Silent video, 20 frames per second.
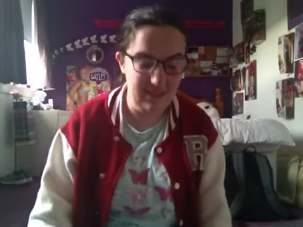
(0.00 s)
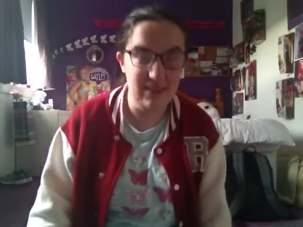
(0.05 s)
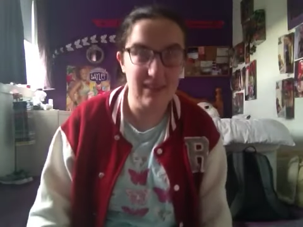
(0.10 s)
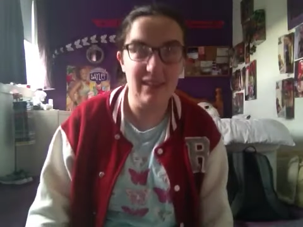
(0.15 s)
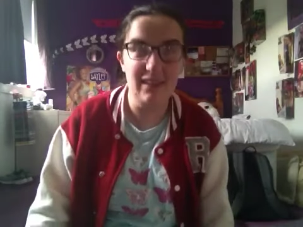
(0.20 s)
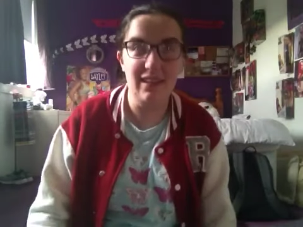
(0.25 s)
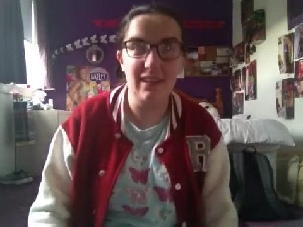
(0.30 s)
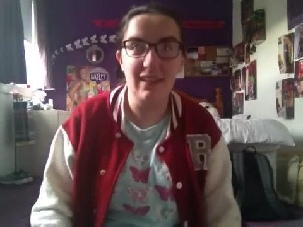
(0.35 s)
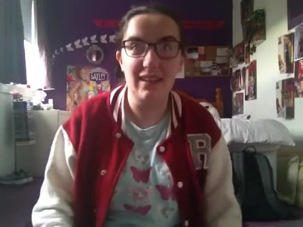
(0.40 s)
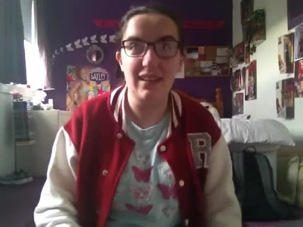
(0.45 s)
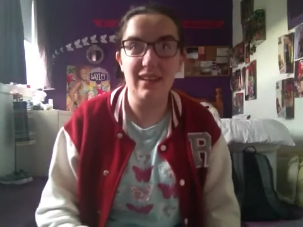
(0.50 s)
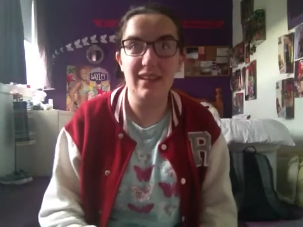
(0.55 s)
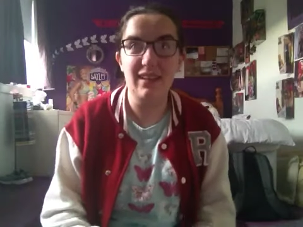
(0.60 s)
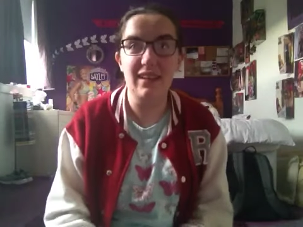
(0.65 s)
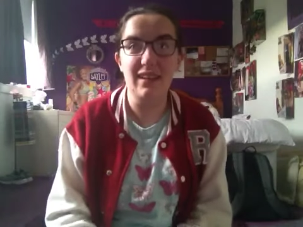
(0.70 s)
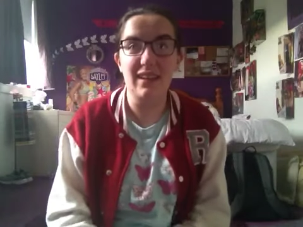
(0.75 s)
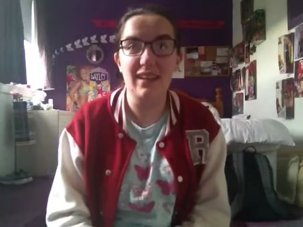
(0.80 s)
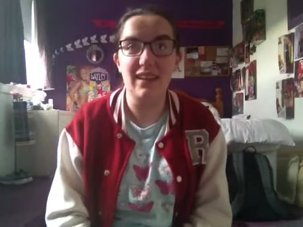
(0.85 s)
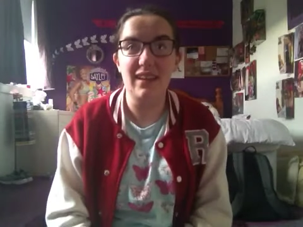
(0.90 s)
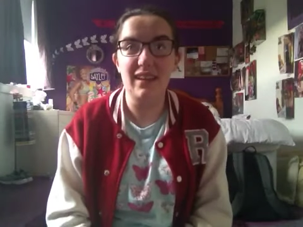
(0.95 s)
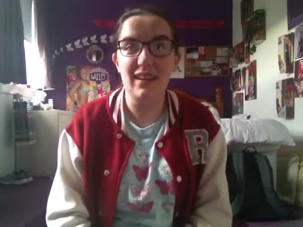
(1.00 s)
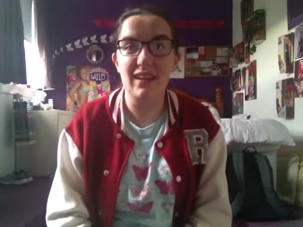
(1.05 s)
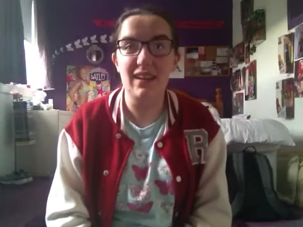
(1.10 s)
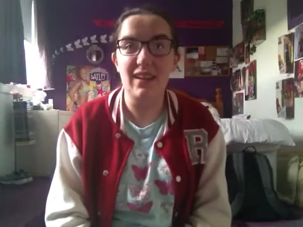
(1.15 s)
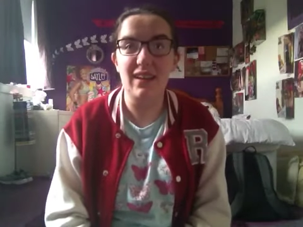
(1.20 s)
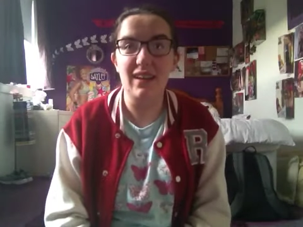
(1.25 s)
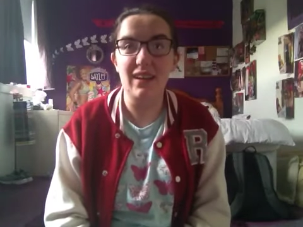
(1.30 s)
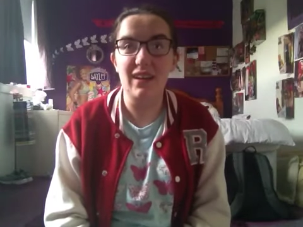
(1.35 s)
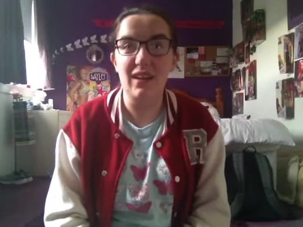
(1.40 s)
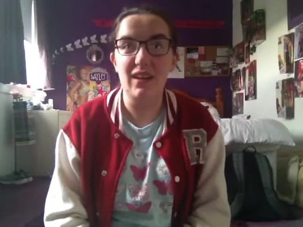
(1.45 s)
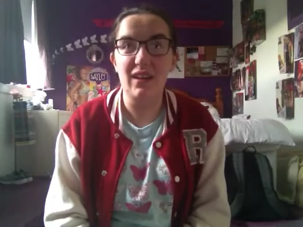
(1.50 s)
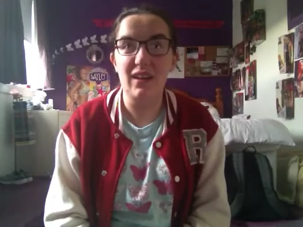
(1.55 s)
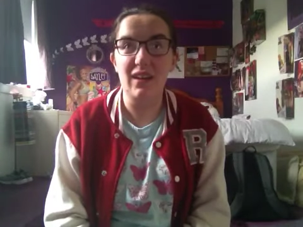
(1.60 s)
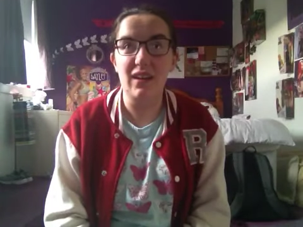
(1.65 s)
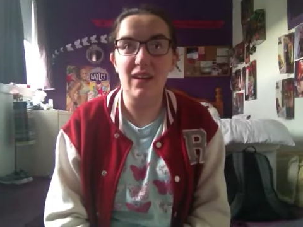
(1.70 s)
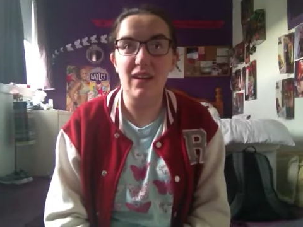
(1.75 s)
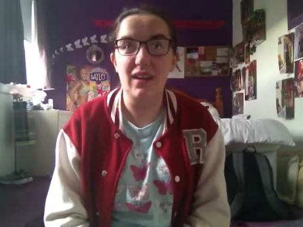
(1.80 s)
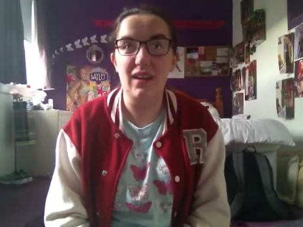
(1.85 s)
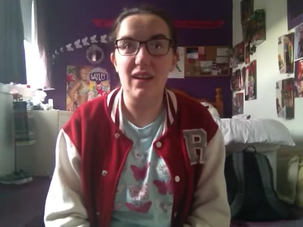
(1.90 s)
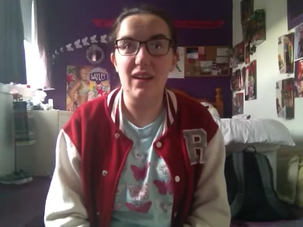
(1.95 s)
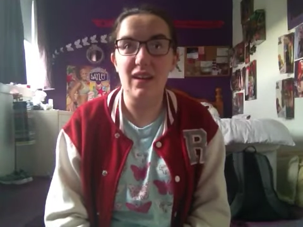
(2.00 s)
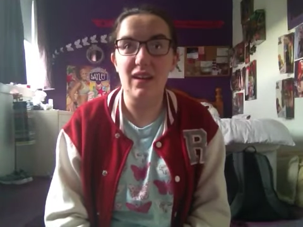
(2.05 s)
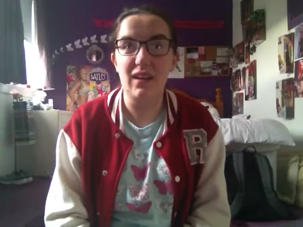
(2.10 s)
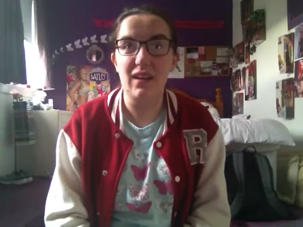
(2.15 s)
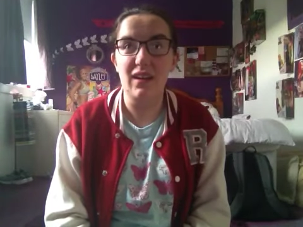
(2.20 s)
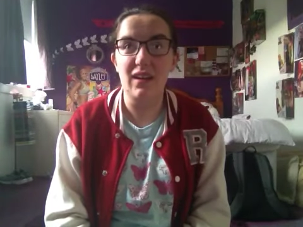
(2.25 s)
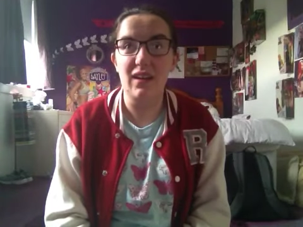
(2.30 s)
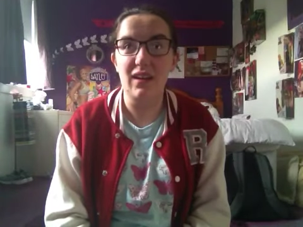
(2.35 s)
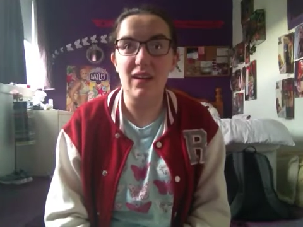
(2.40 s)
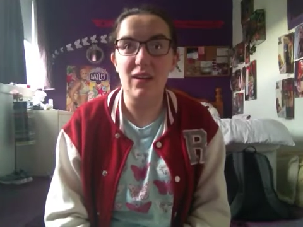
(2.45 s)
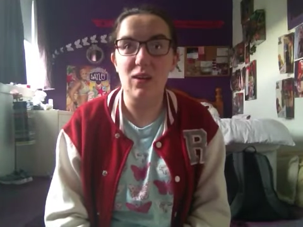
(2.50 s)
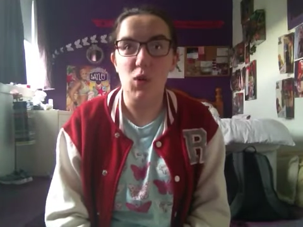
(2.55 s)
(silence)